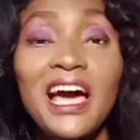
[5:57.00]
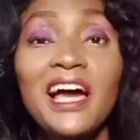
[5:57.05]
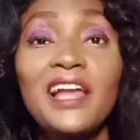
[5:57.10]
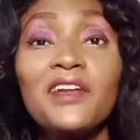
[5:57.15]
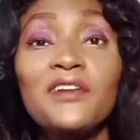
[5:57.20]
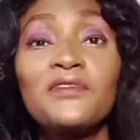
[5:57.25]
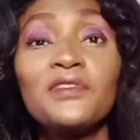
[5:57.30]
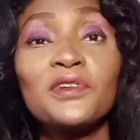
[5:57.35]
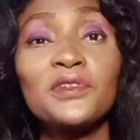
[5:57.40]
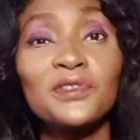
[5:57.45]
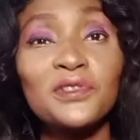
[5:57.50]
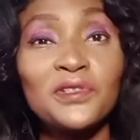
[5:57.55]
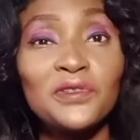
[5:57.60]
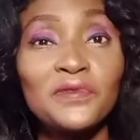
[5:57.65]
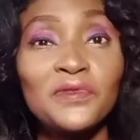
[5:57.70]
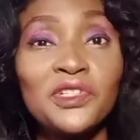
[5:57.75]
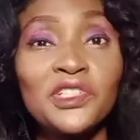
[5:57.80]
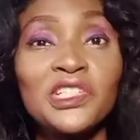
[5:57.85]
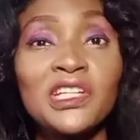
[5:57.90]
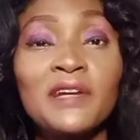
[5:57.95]
I love you all so
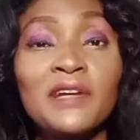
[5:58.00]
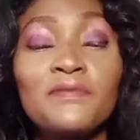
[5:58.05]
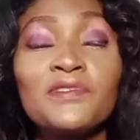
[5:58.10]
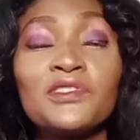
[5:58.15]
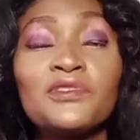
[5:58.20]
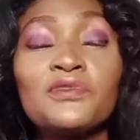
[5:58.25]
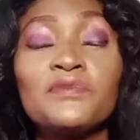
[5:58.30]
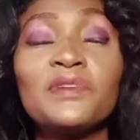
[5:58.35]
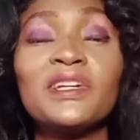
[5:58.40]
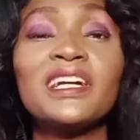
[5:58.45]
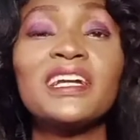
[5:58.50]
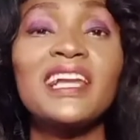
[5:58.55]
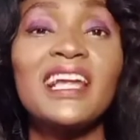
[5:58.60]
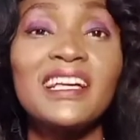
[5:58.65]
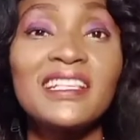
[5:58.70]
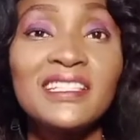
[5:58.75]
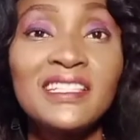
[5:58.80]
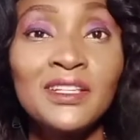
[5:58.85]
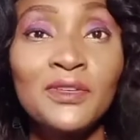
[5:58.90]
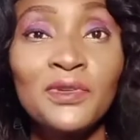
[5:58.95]
much. And please remain
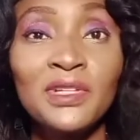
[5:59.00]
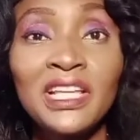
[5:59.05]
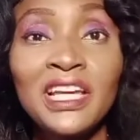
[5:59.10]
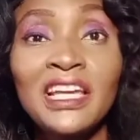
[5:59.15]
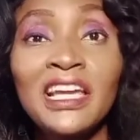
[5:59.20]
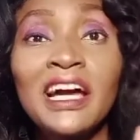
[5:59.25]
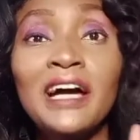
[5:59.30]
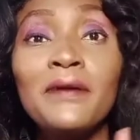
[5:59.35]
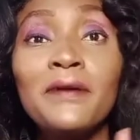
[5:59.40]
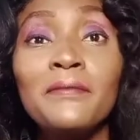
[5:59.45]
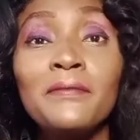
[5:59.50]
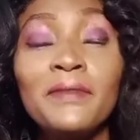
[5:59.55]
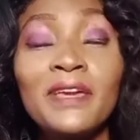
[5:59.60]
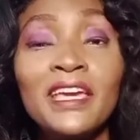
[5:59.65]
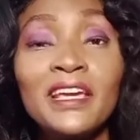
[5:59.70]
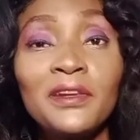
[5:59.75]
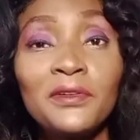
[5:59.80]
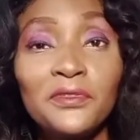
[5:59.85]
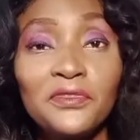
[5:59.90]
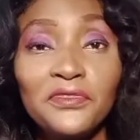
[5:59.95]
classy, whether you are
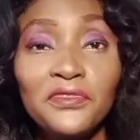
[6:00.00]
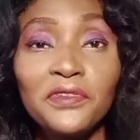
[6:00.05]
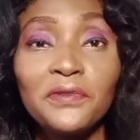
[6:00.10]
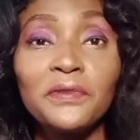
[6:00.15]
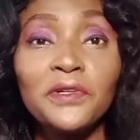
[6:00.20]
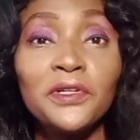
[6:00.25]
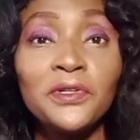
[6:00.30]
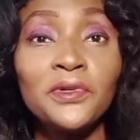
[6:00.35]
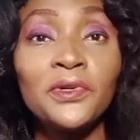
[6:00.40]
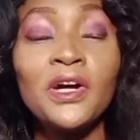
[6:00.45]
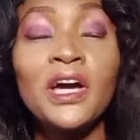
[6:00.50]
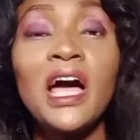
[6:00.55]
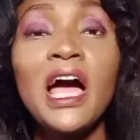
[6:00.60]
male or female.